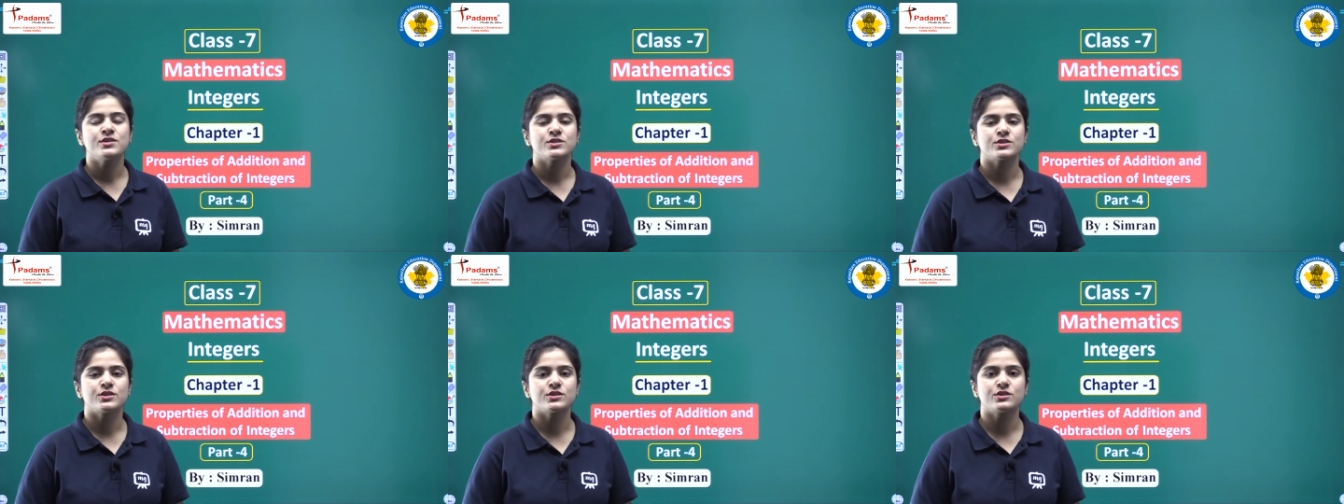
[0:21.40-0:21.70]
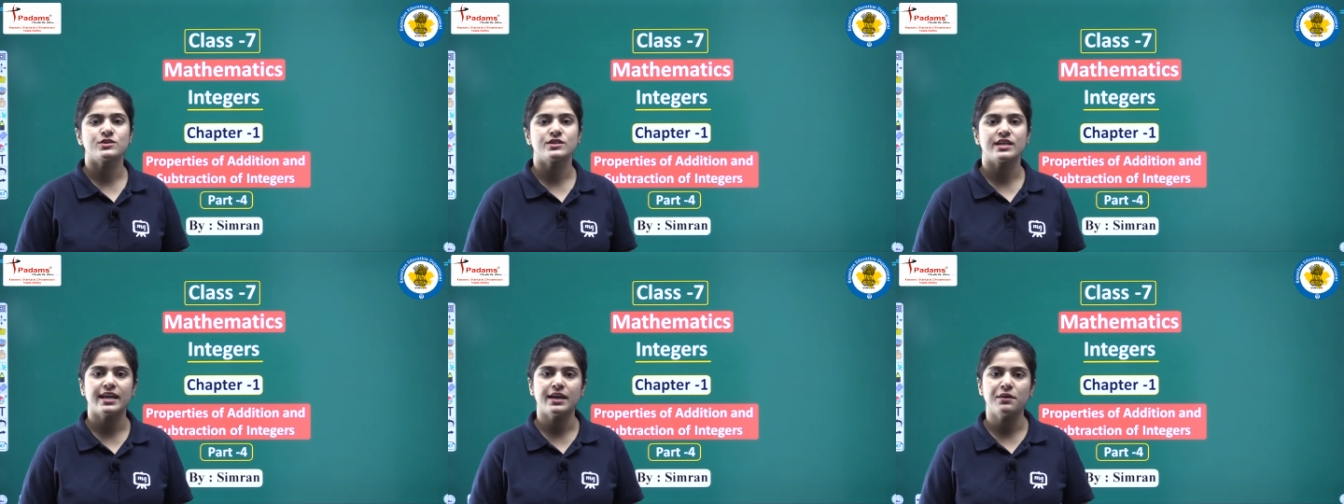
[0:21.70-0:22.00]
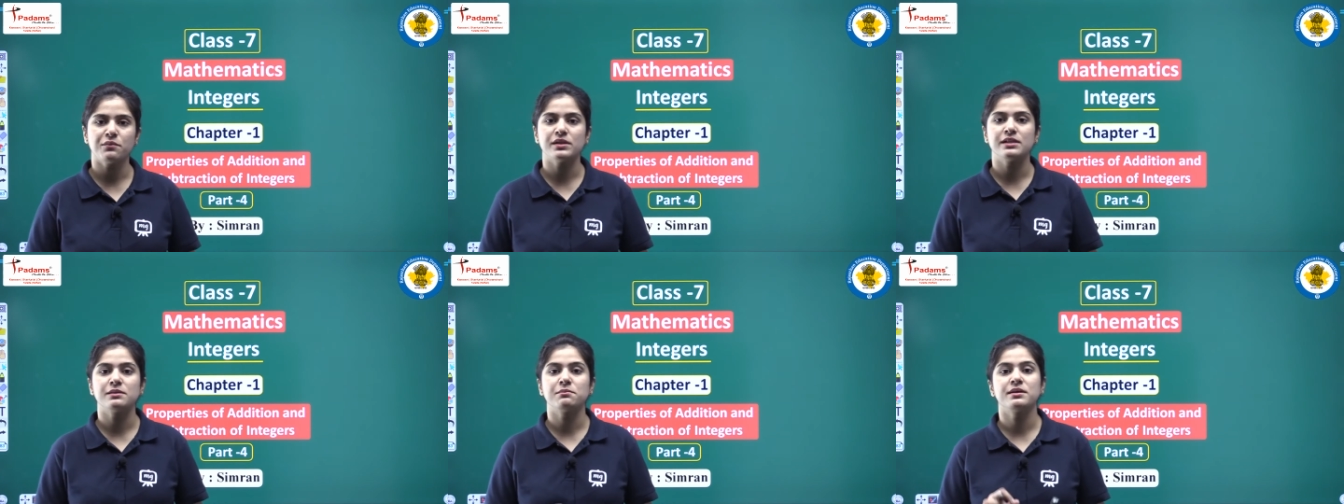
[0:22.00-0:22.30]
So today
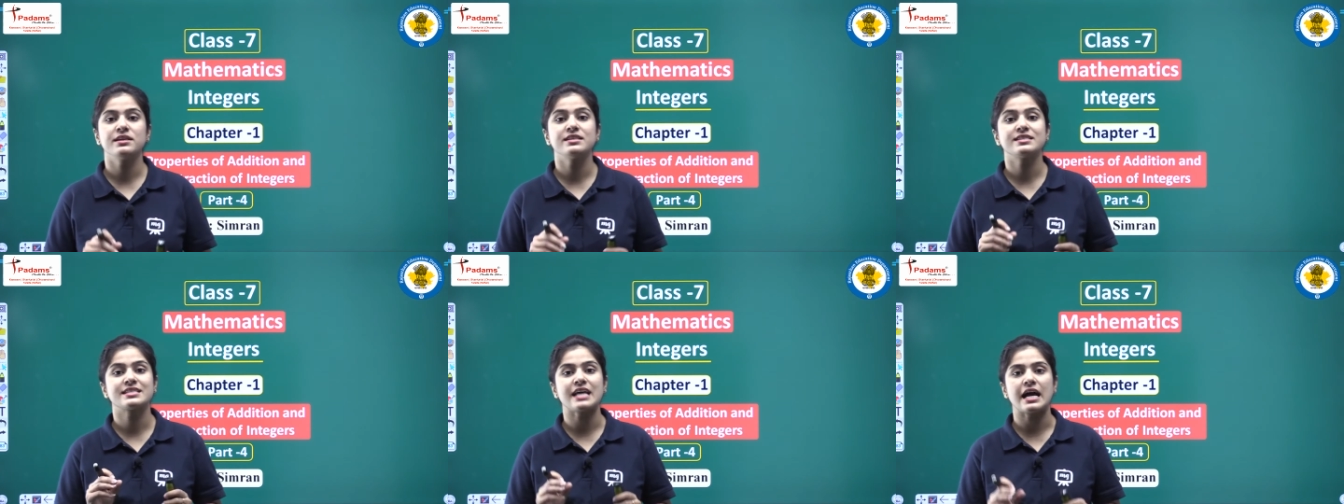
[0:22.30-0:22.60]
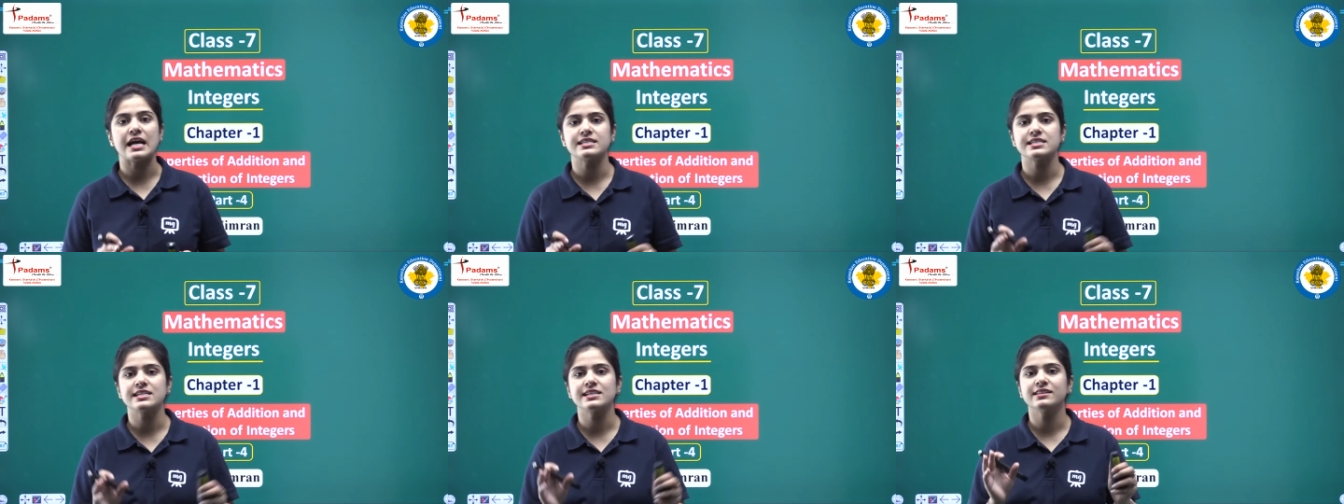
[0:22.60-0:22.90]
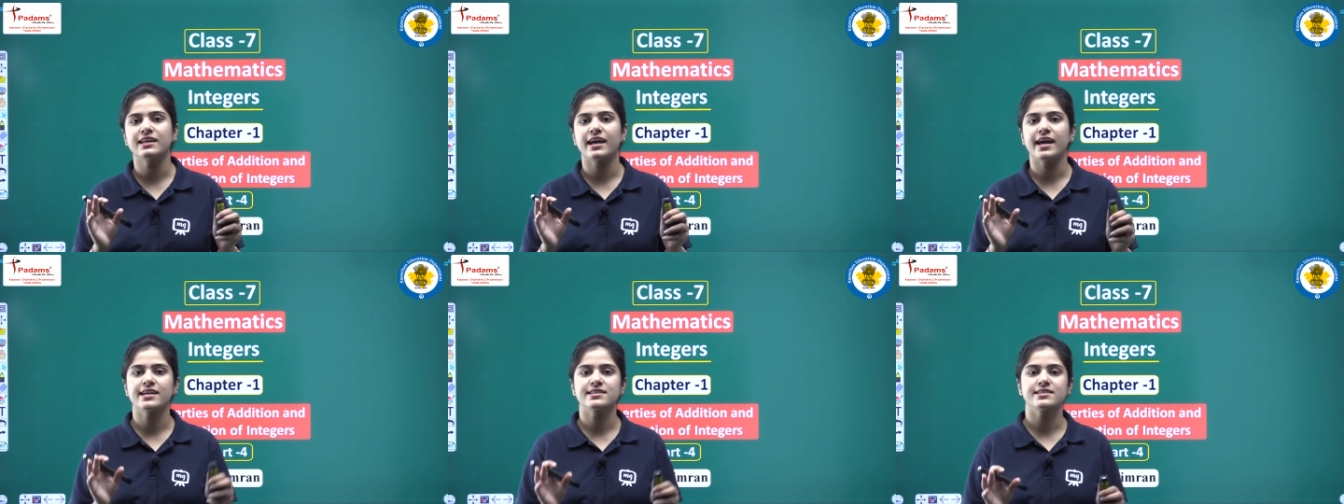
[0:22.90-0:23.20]
we will be
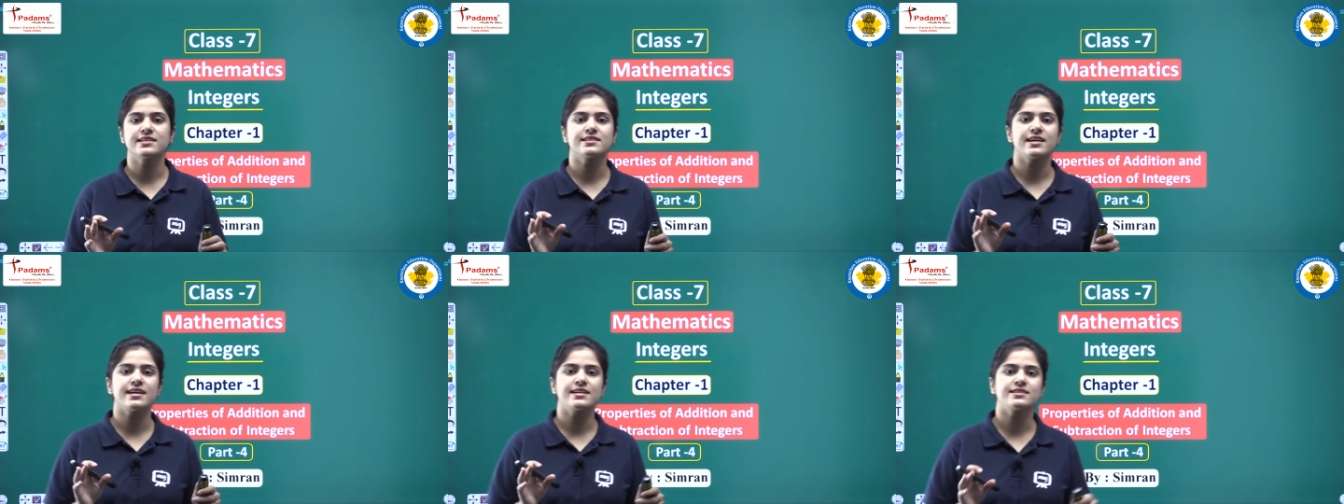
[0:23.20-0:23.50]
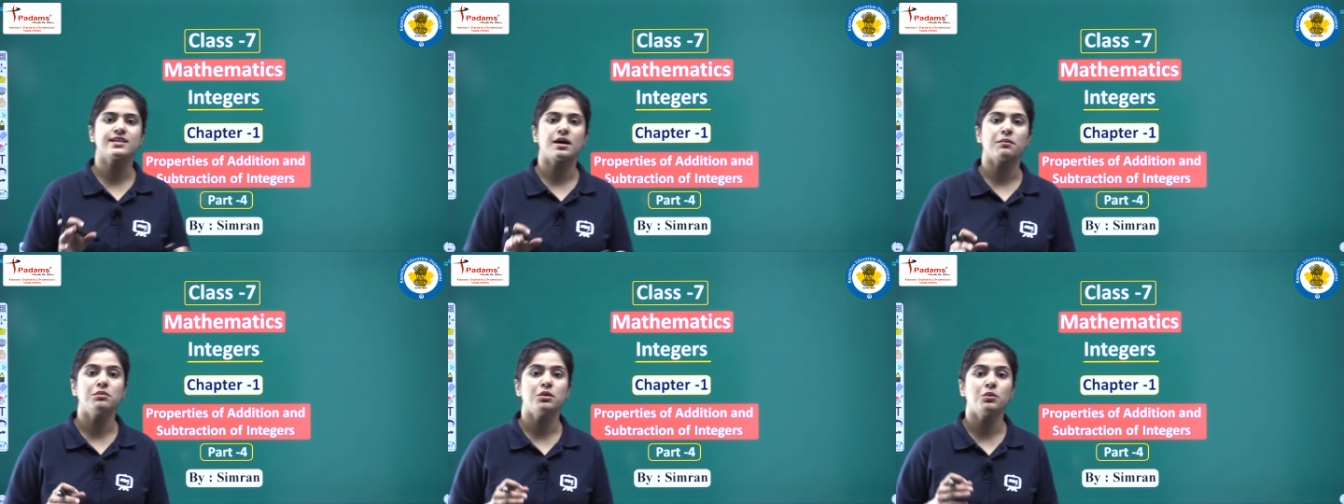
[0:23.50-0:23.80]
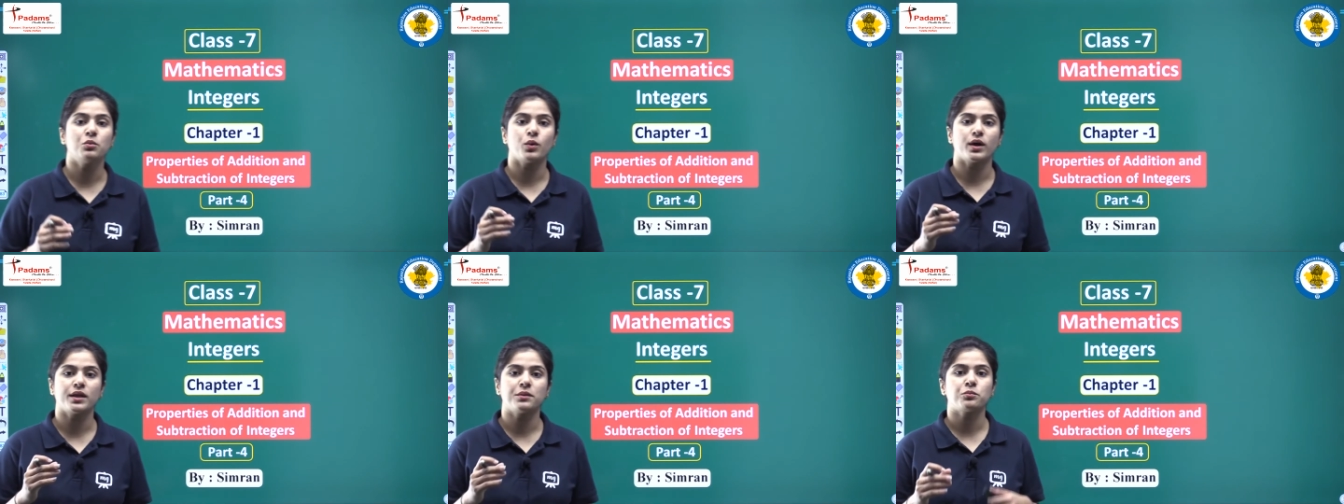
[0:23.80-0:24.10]
starting the exercise
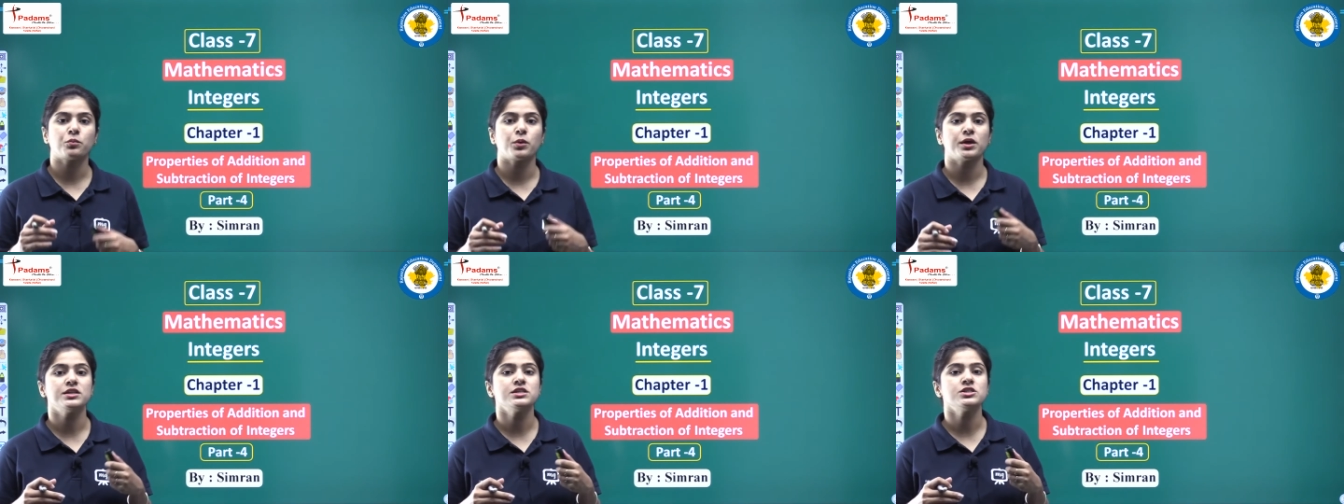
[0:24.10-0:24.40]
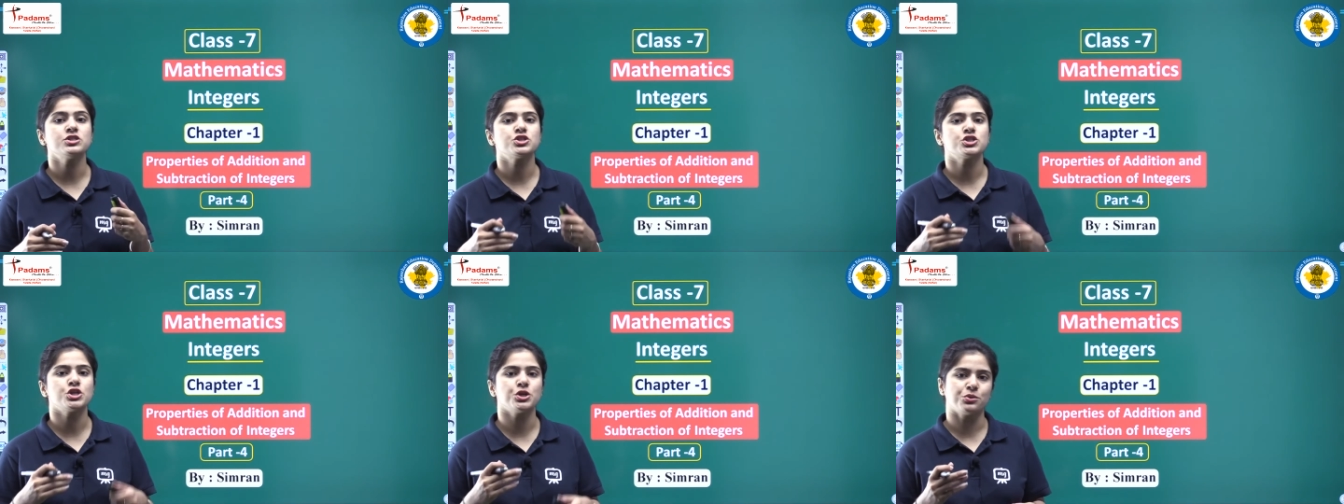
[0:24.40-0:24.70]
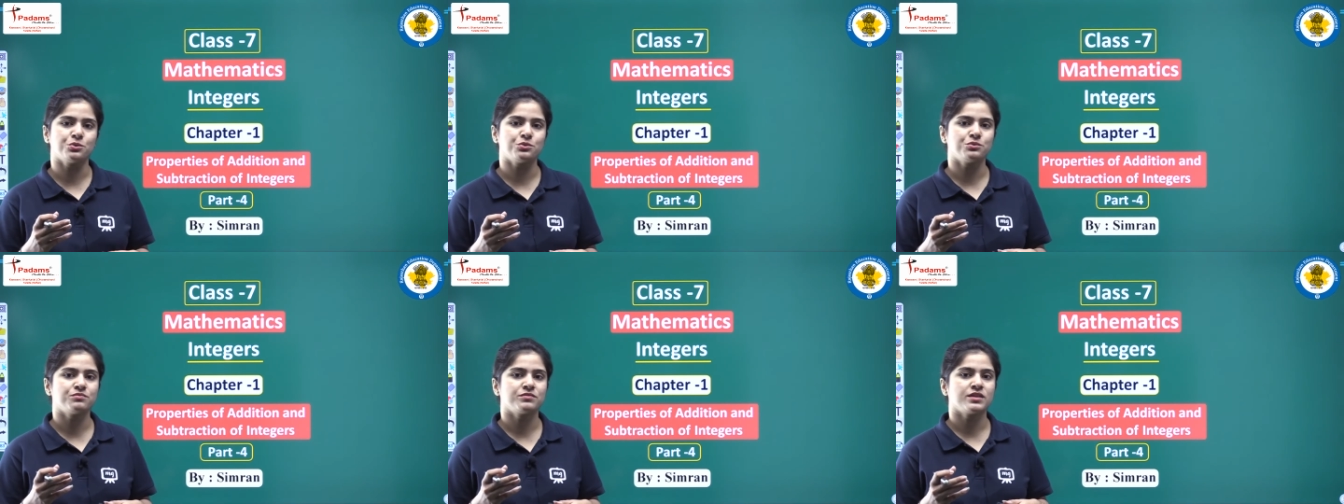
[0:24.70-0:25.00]
number one point
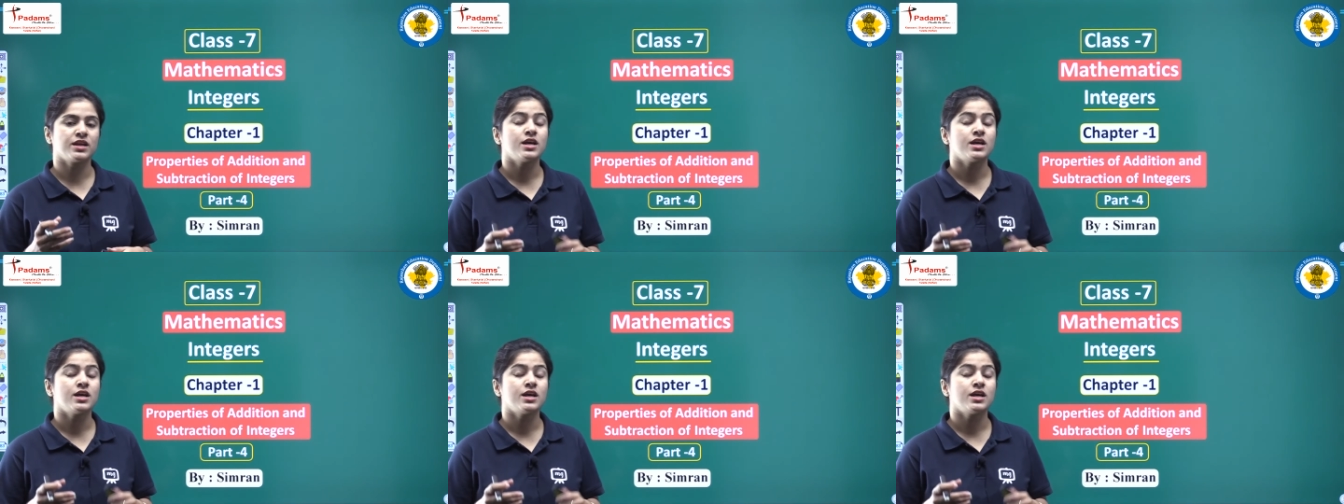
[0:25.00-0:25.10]
two.